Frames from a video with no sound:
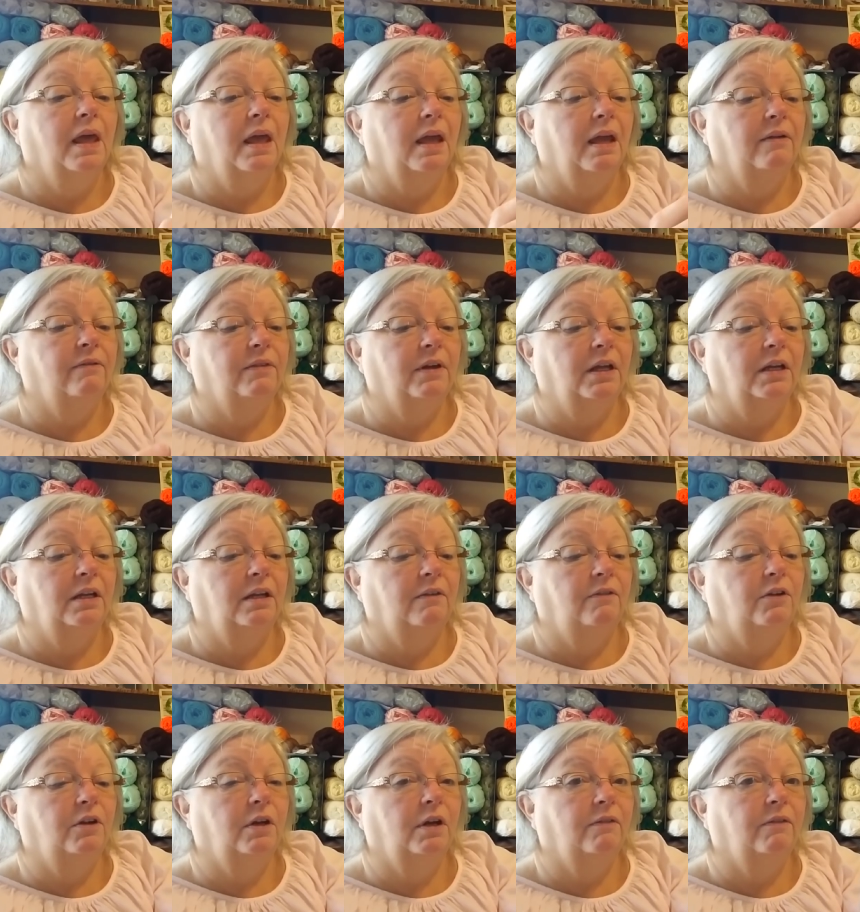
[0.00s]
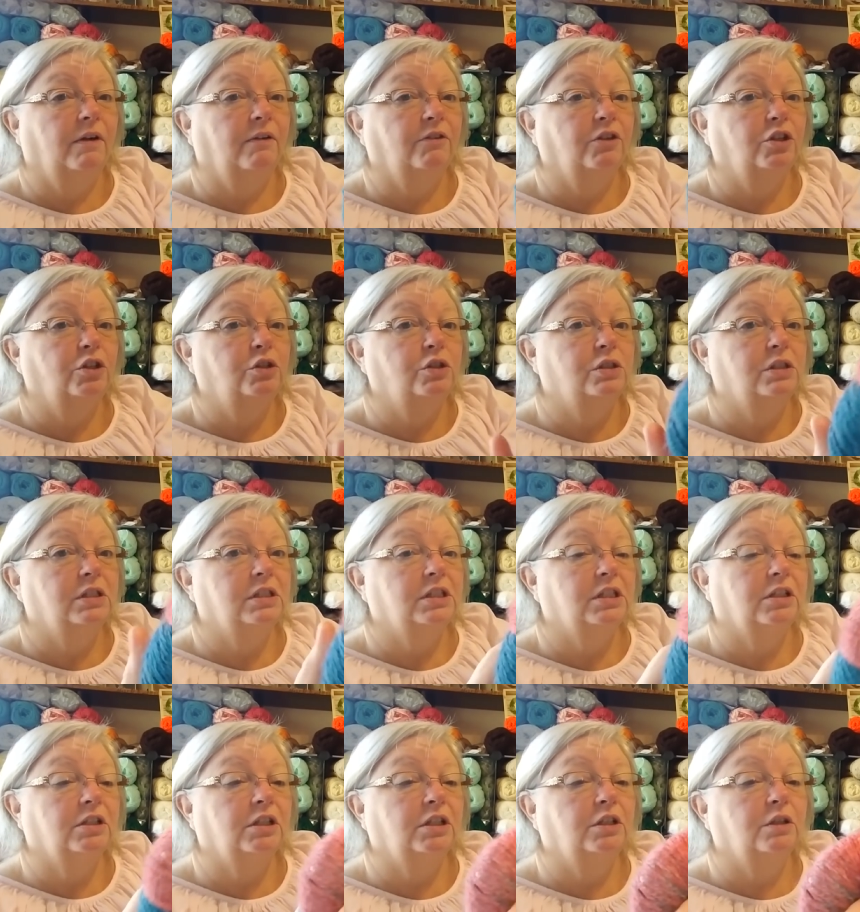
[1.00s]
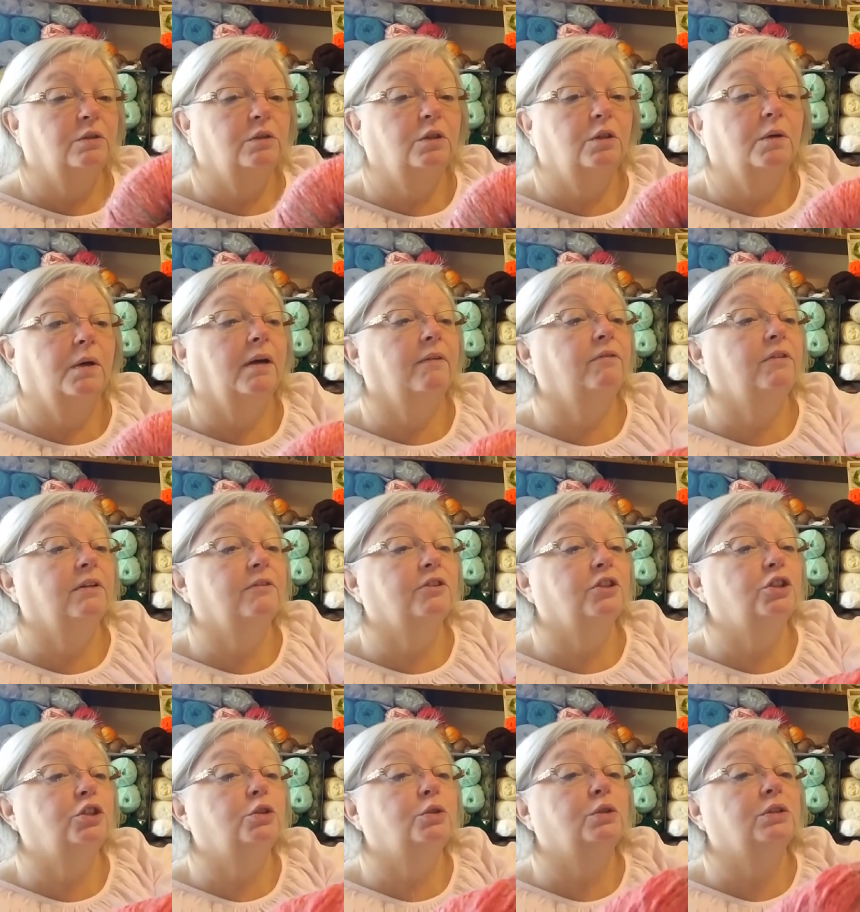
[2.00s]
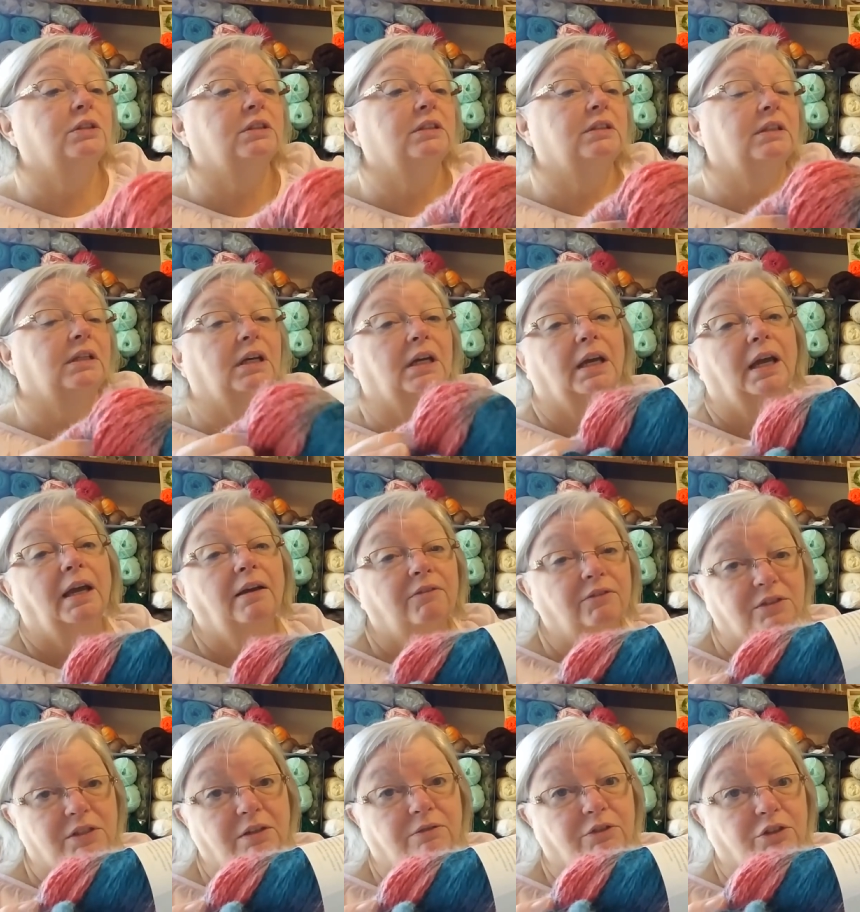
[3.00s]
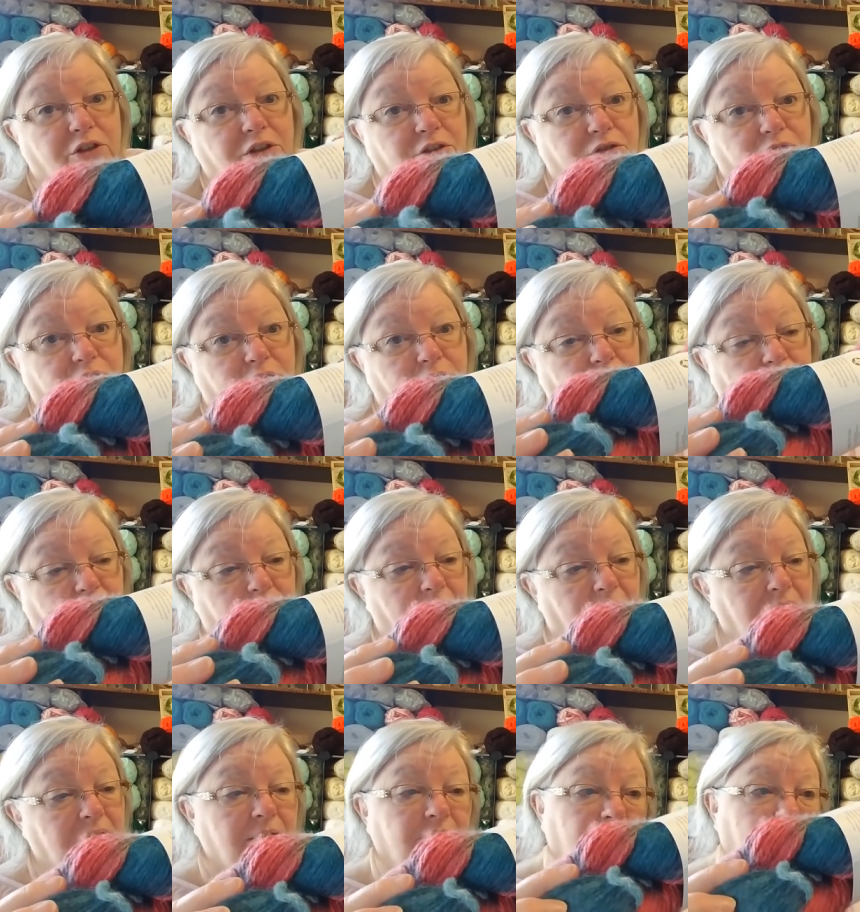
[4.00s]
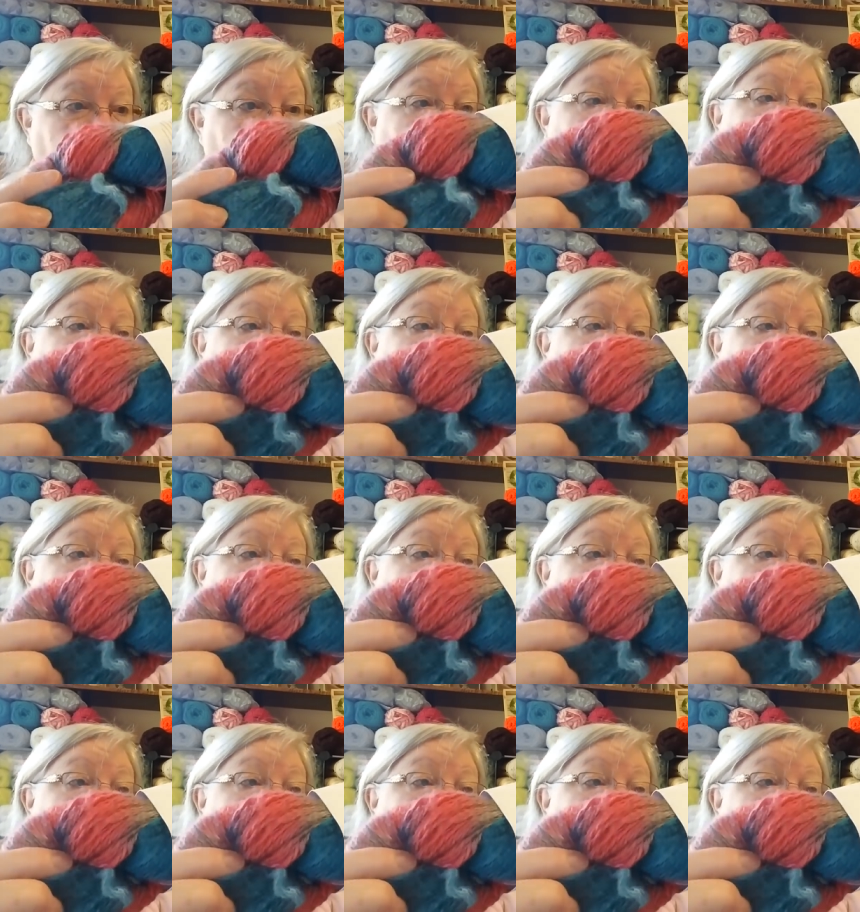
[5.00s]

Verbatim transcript: If any of you have ever used this yarn, I don't know. I've never used it. I have several skeins of it